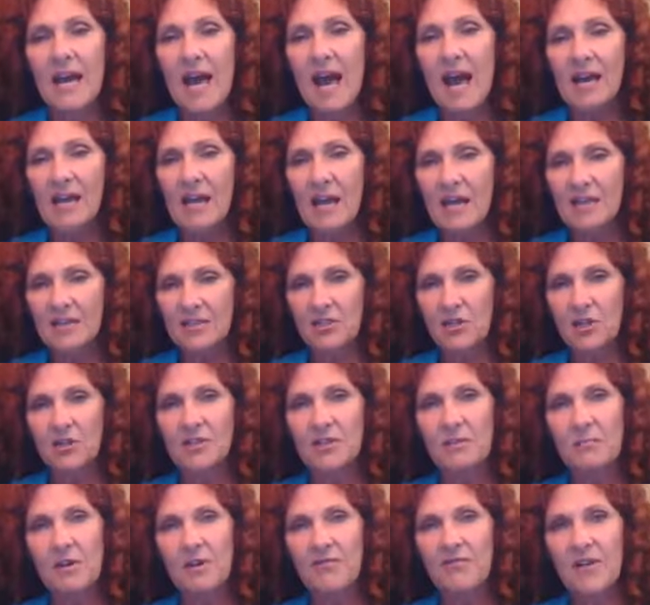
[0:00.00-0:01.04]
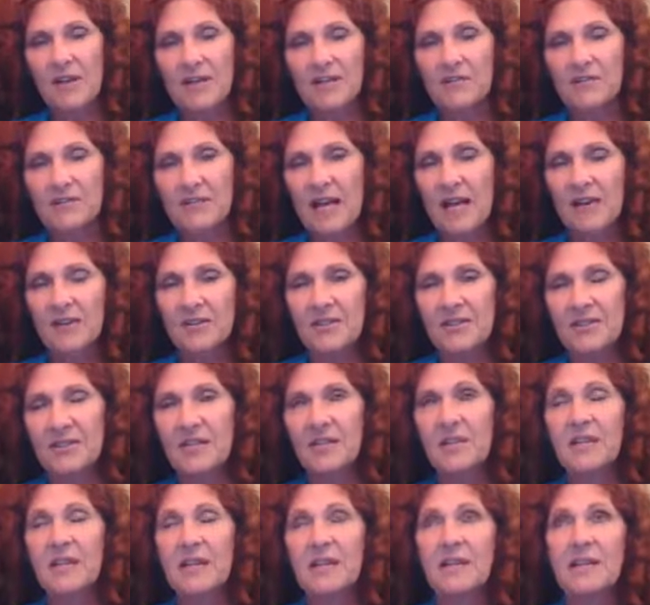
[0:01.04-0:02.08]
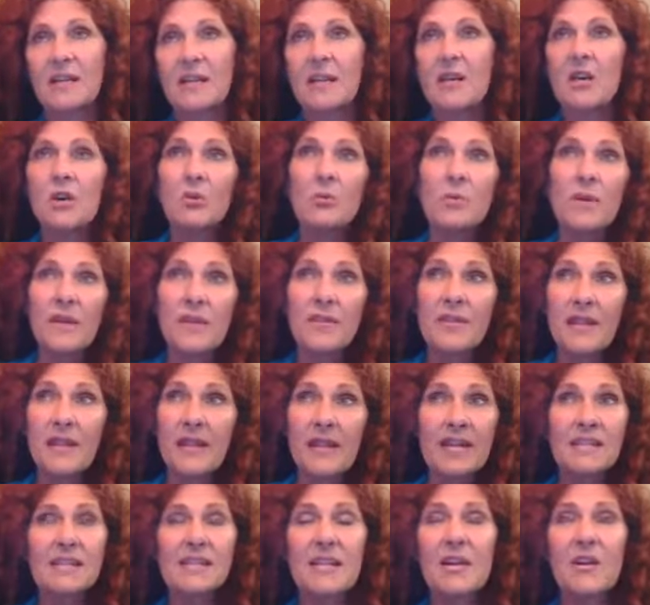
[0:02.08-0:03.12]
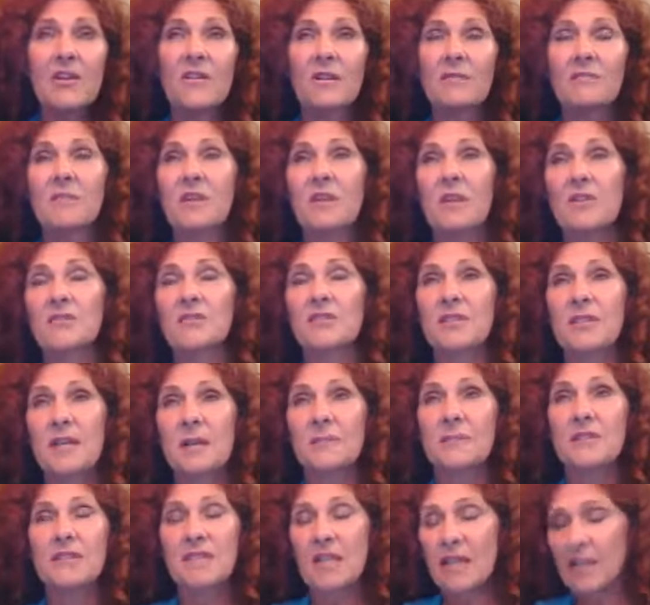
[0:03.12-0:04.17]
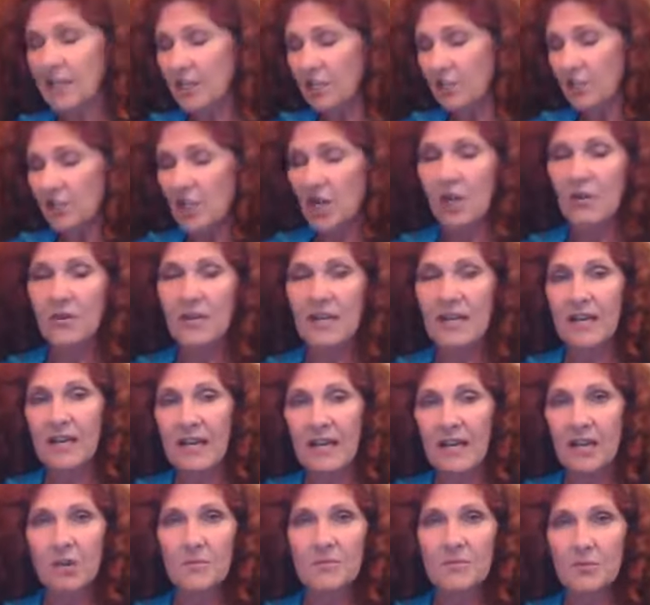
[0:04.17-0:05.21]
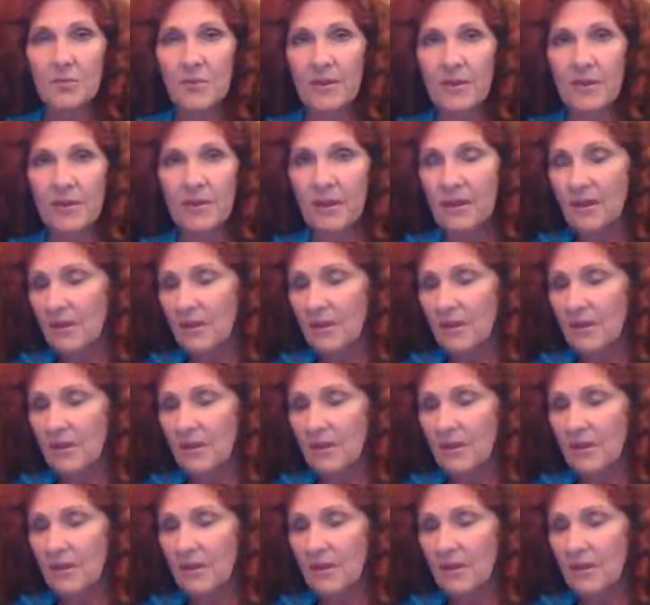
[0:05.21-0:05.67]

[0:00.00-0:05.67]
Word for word: I, I start them on phosphatidylserine with, and I tell them, you know, some studies show that it helps with